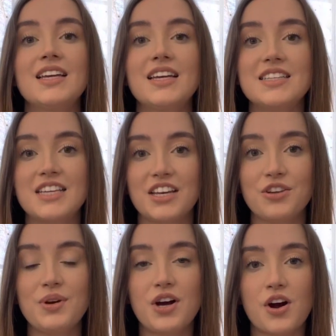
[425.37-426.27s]

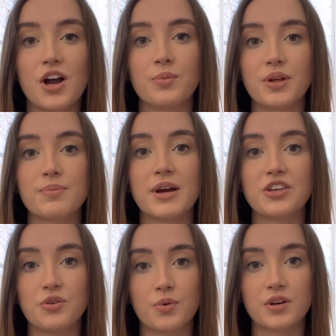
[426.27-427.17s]
Continuing on with my
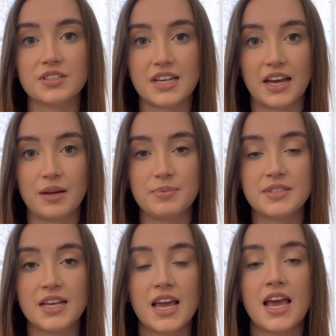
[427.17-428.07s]
UWorld
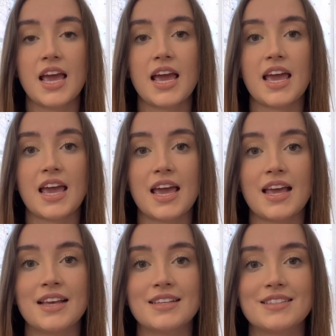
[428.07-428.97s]
tips
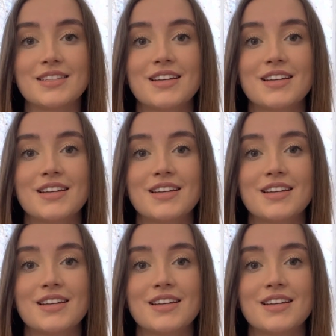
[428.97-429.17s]
is